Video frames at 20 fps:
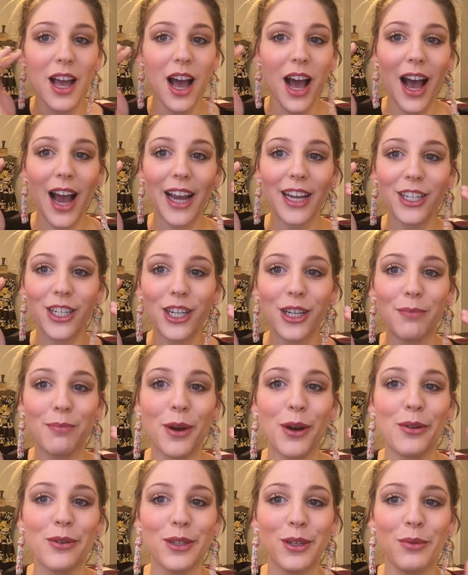high
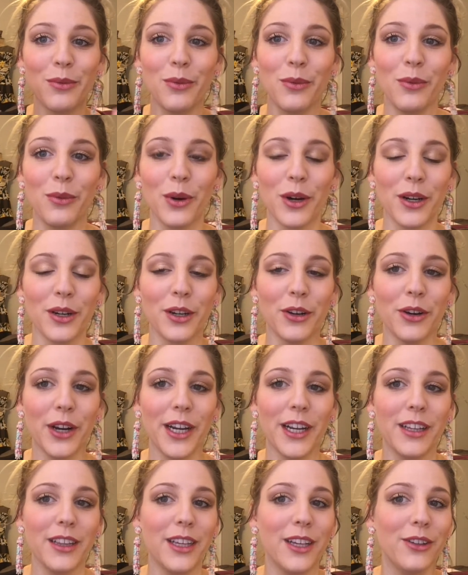cheekbones, we're
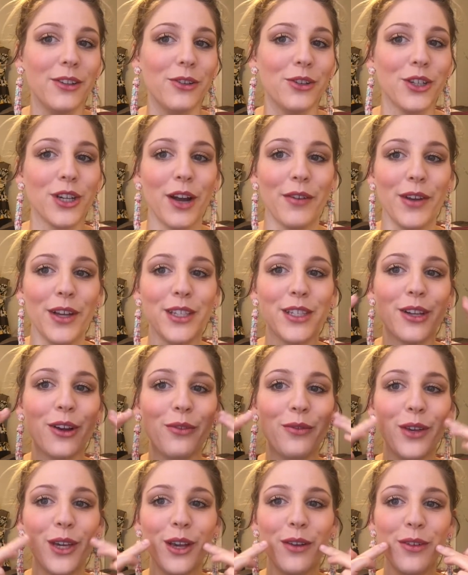creating the illusion of it. So
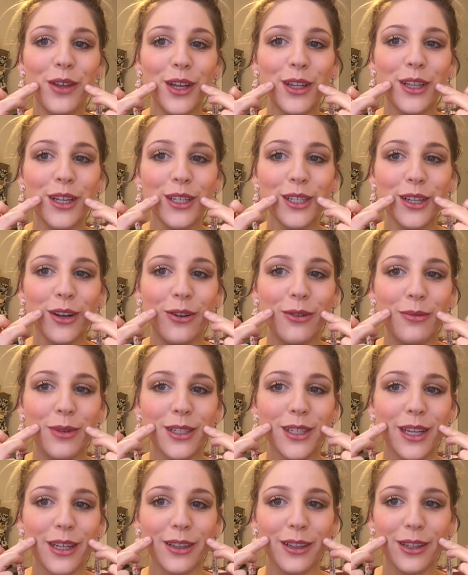if you give it like this,
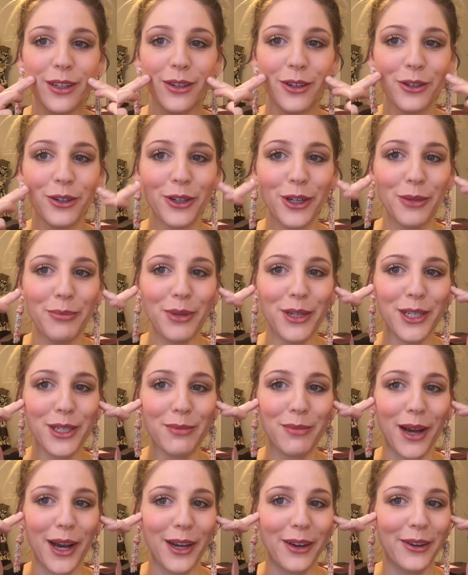almost like a little creepy
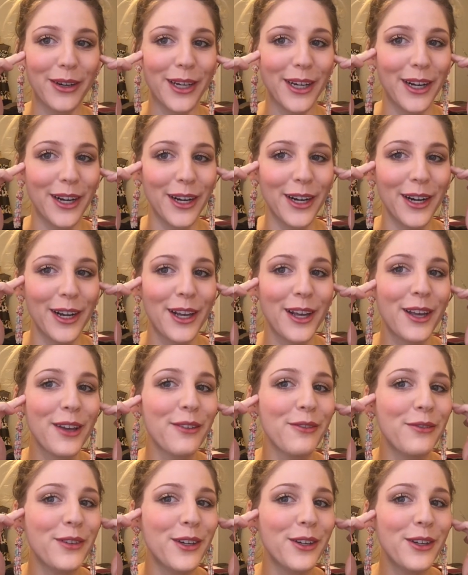smile here,
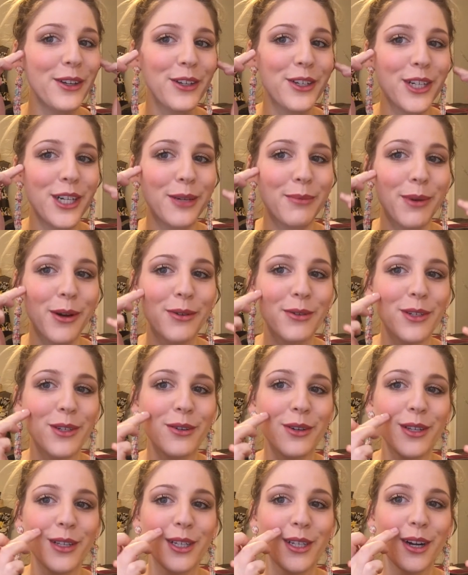feel your cheekbones,
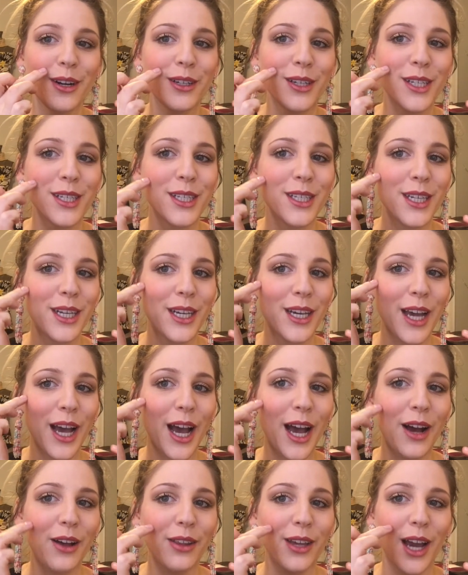you can start to see
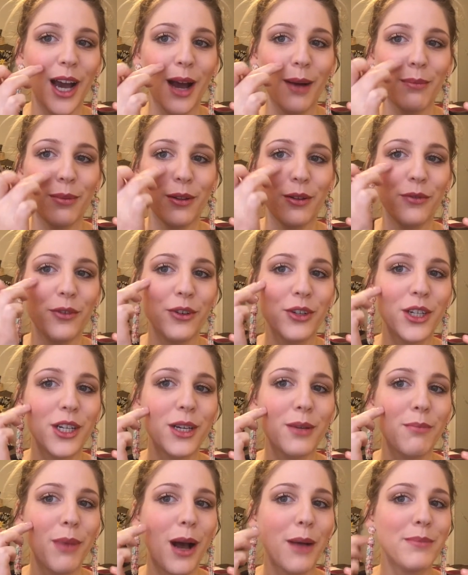how the apple of your
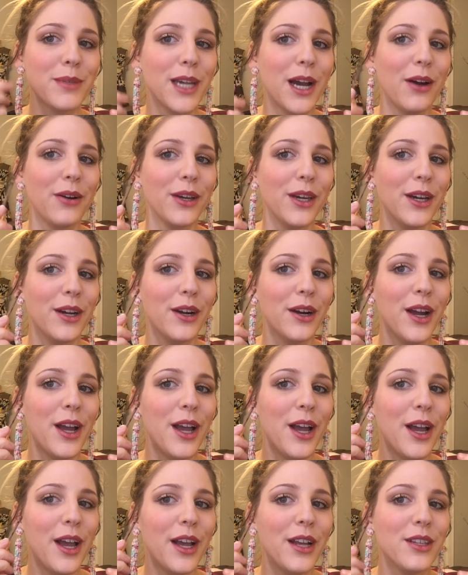cheek pops out here.
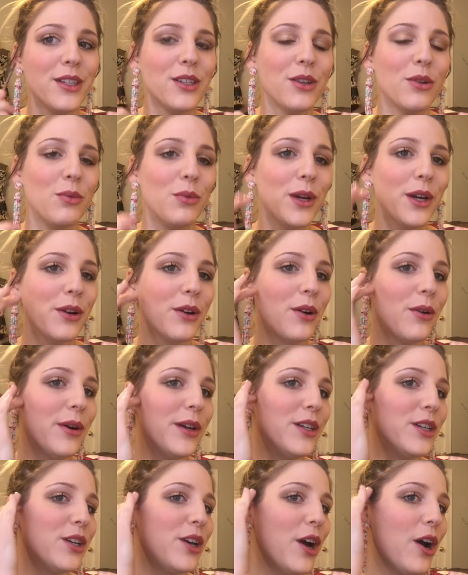And so we are
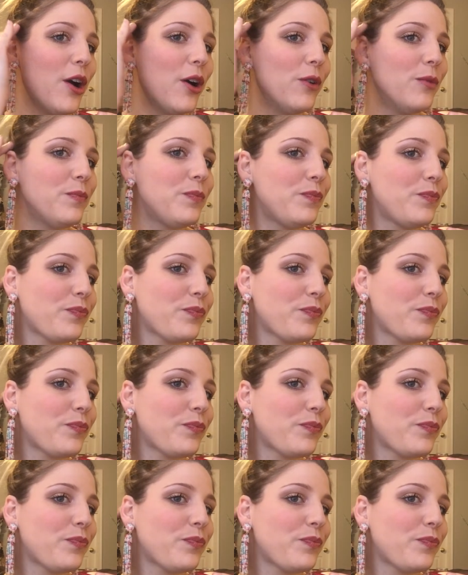going to go,